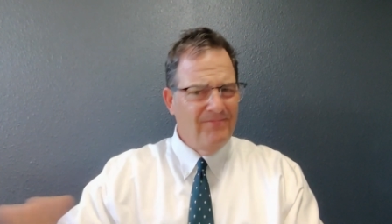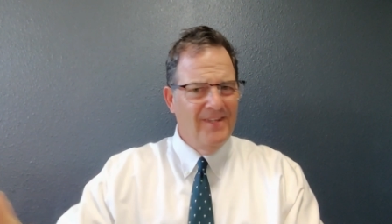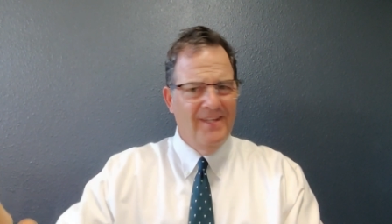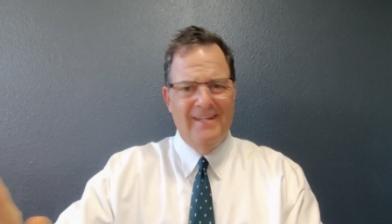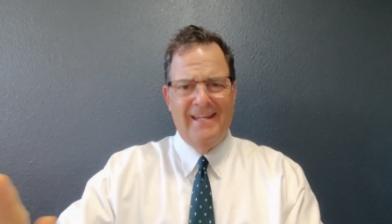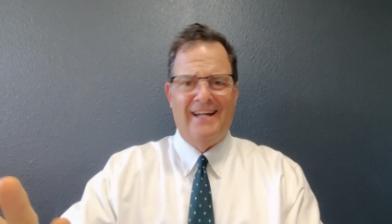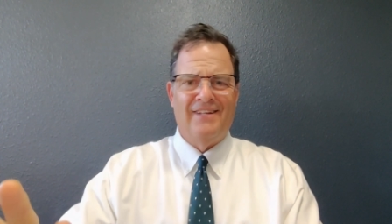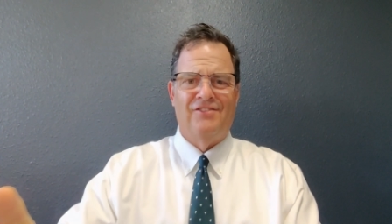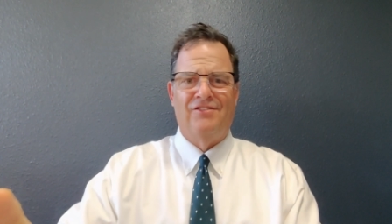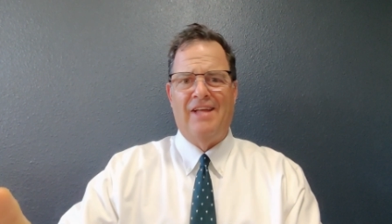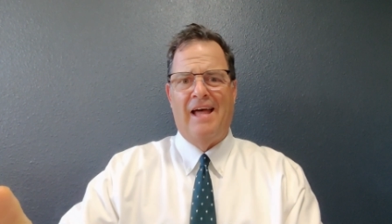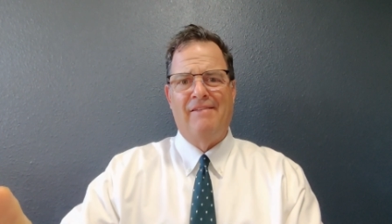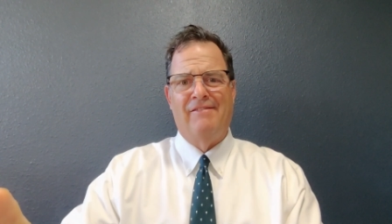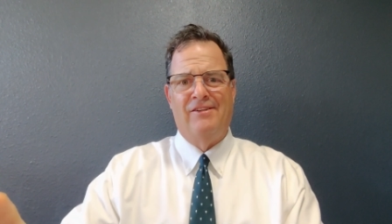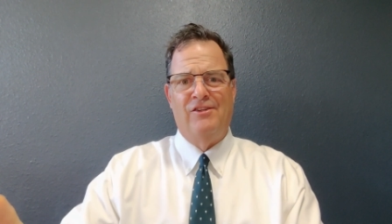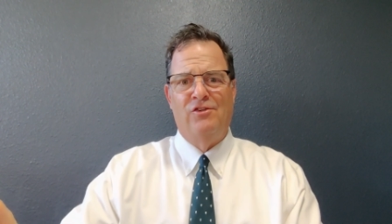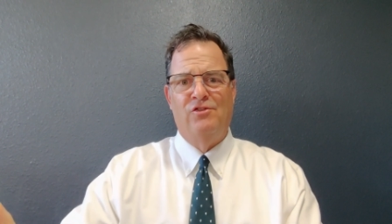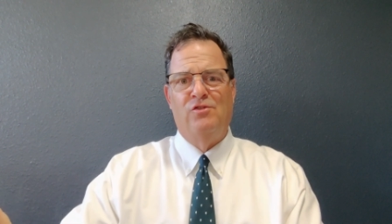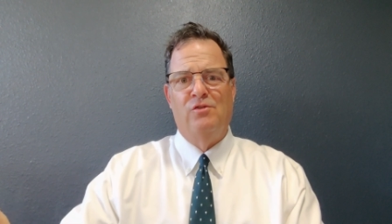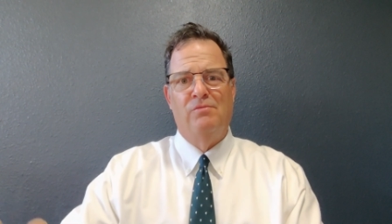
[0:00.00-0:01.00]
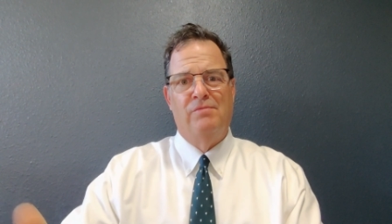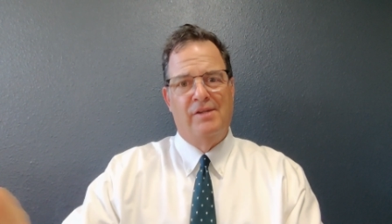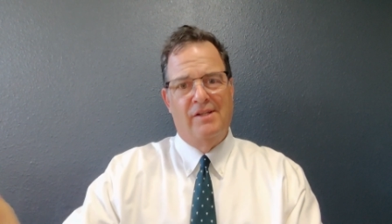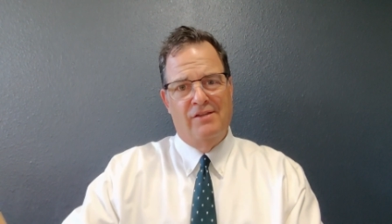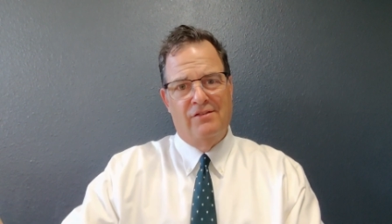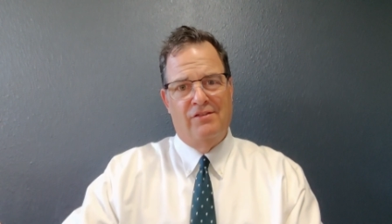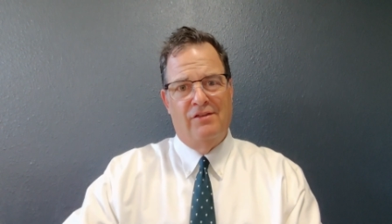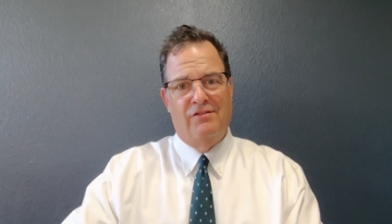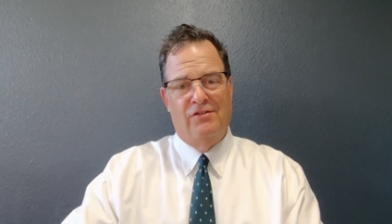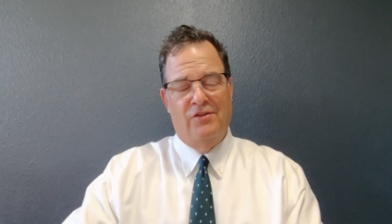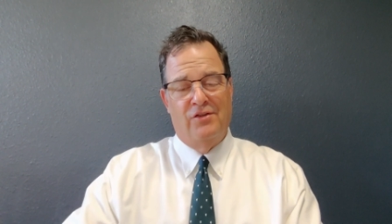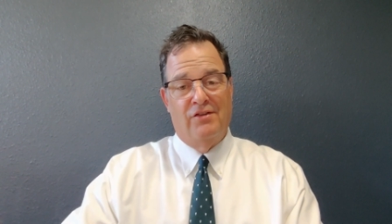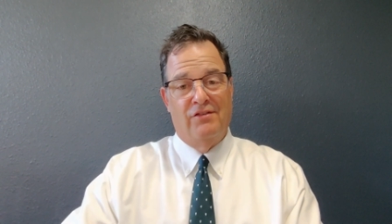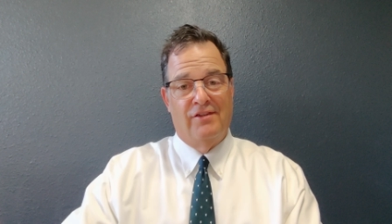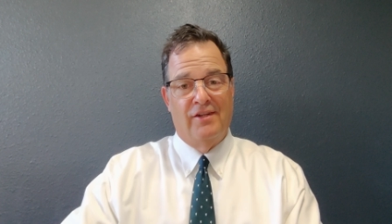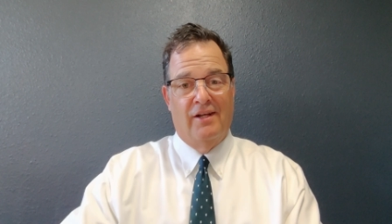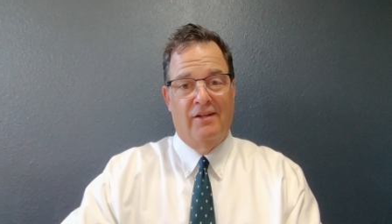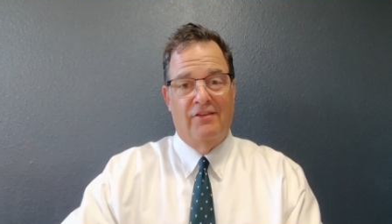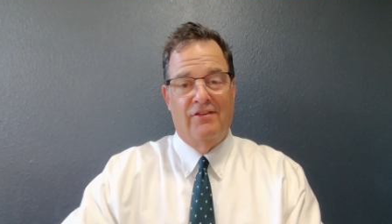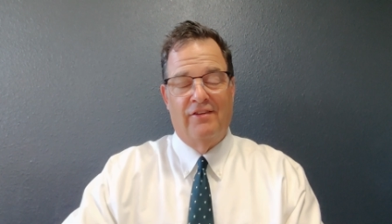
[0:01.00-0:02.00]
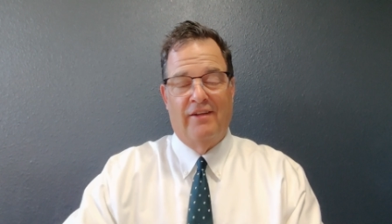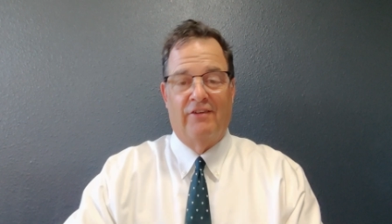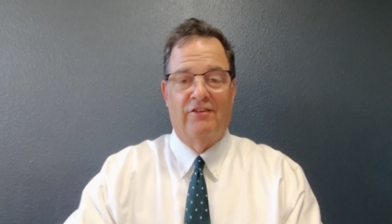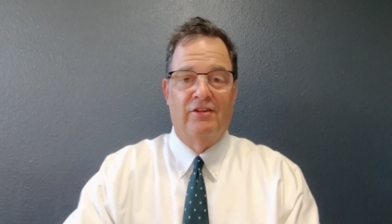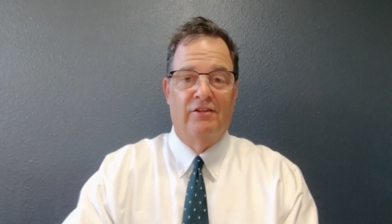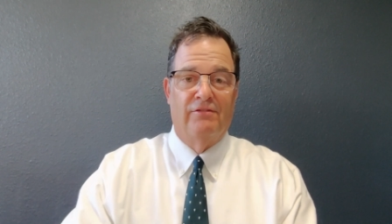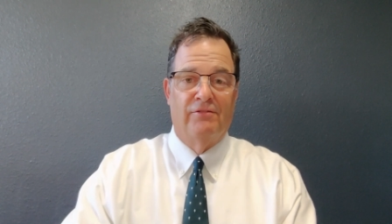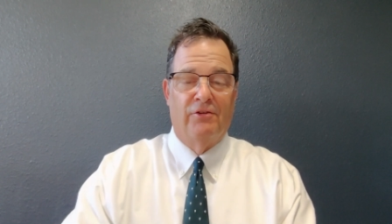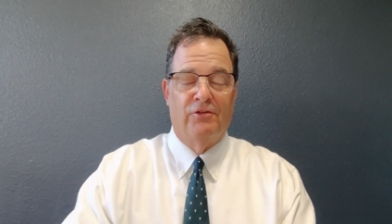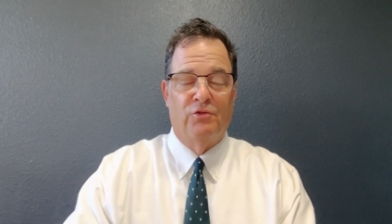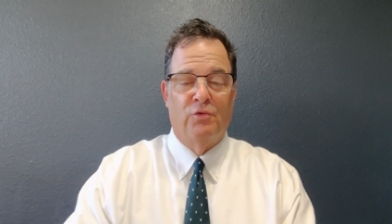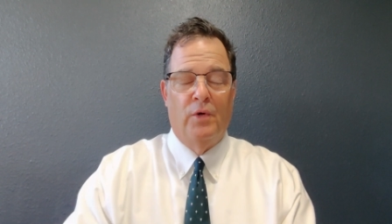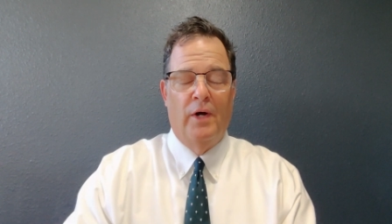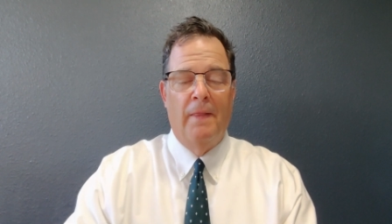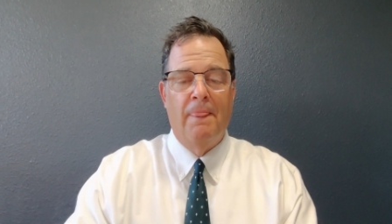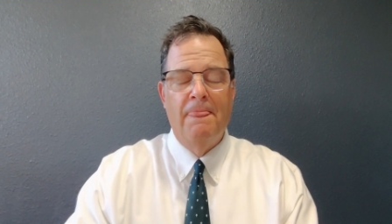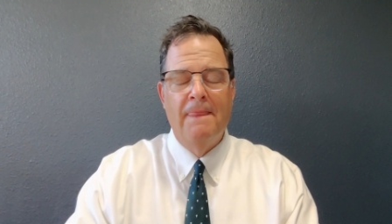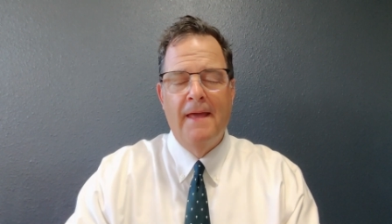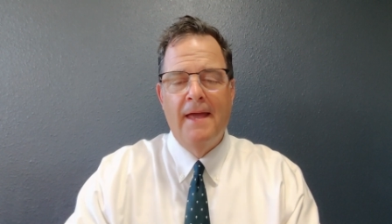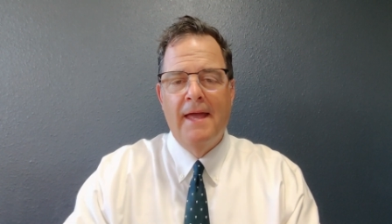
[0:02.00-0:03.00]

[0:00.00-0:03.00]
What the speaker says: not staffing YouTube videos, as you could tell. This is actually the first one.